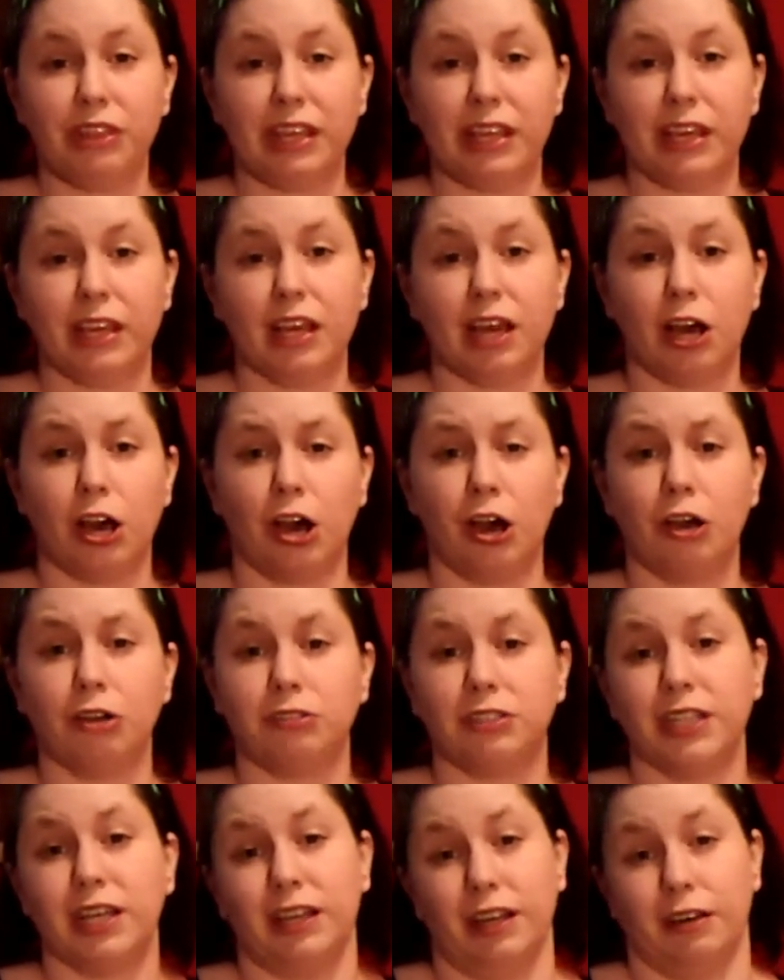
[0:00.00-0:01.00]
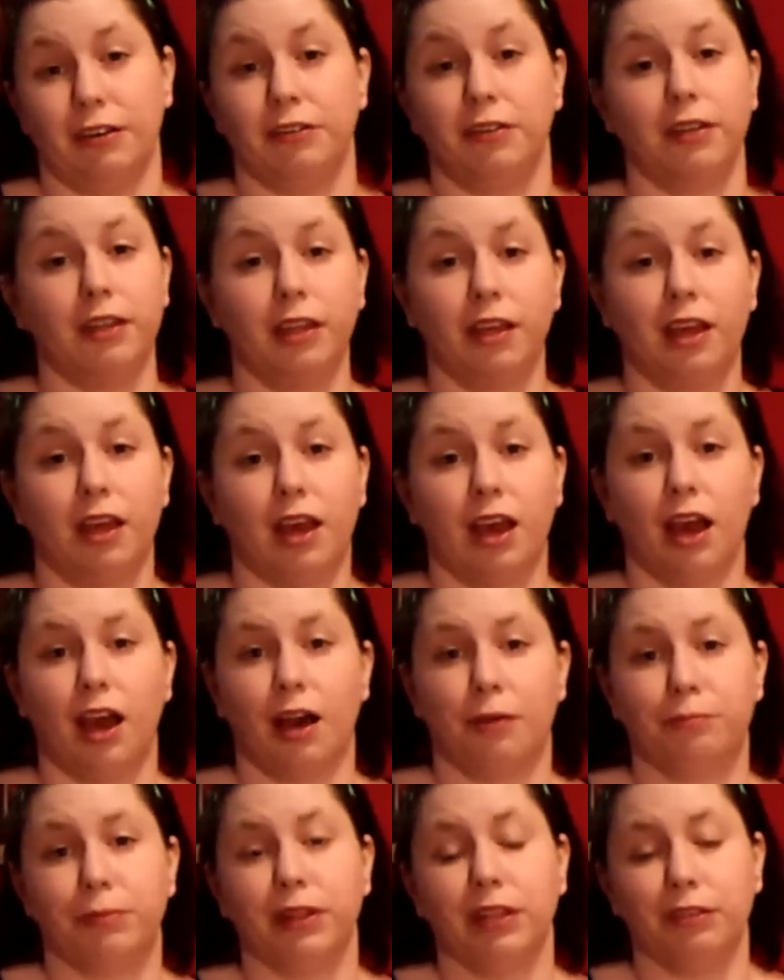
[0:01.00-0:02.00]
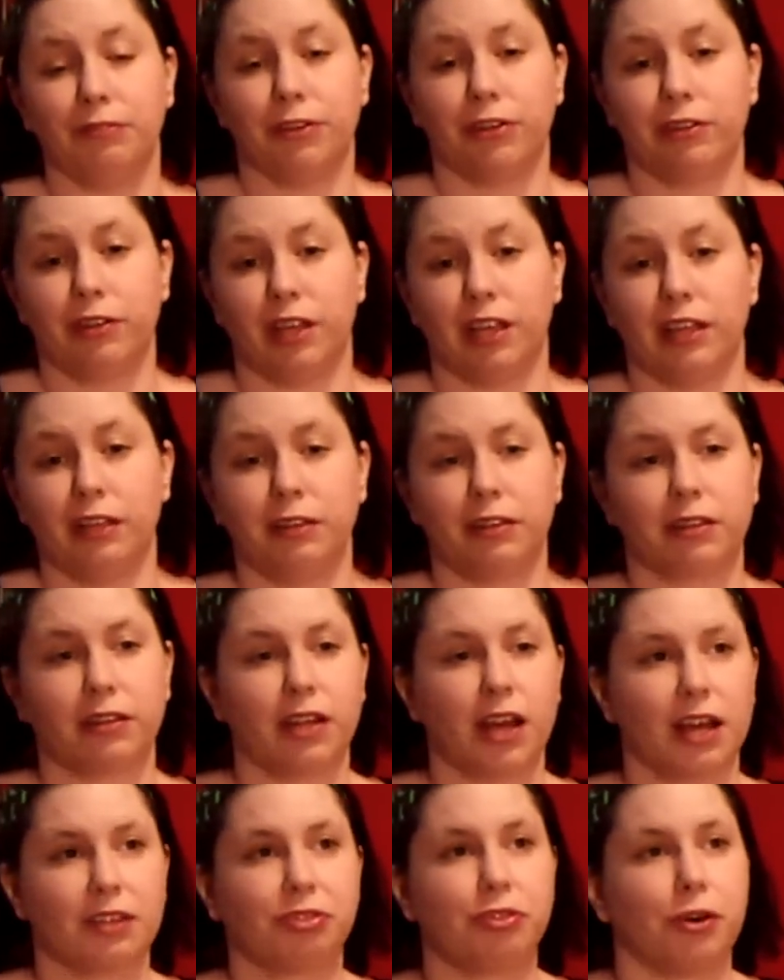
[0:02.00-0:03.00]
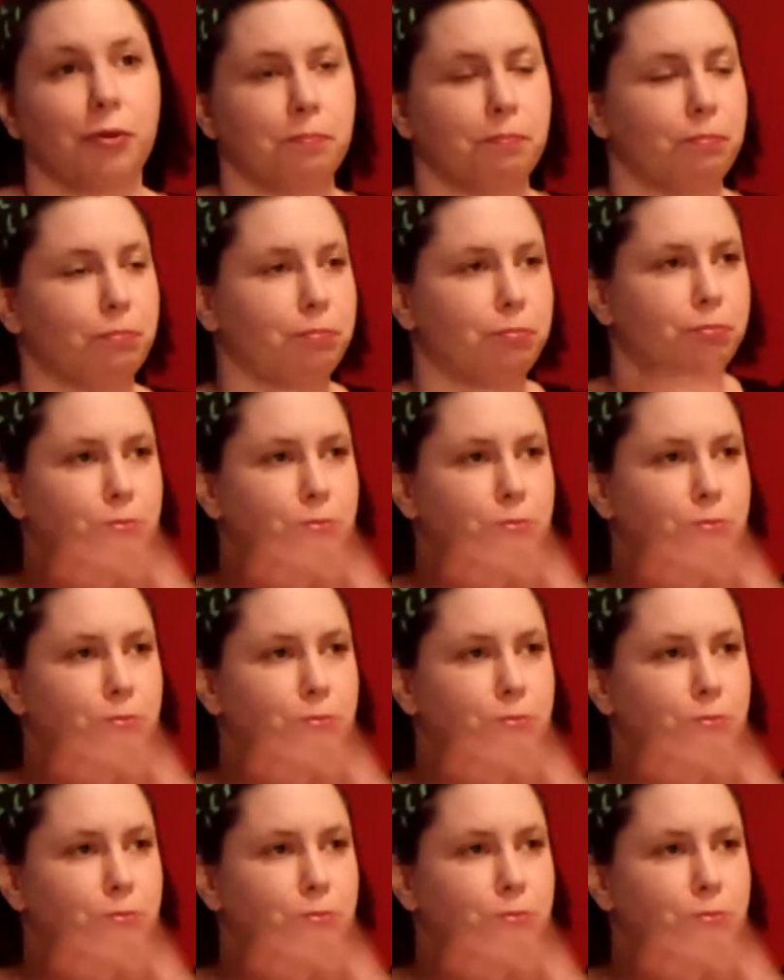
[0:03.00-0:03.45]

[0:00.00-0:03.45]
the hotel. Believe it or not, it's not the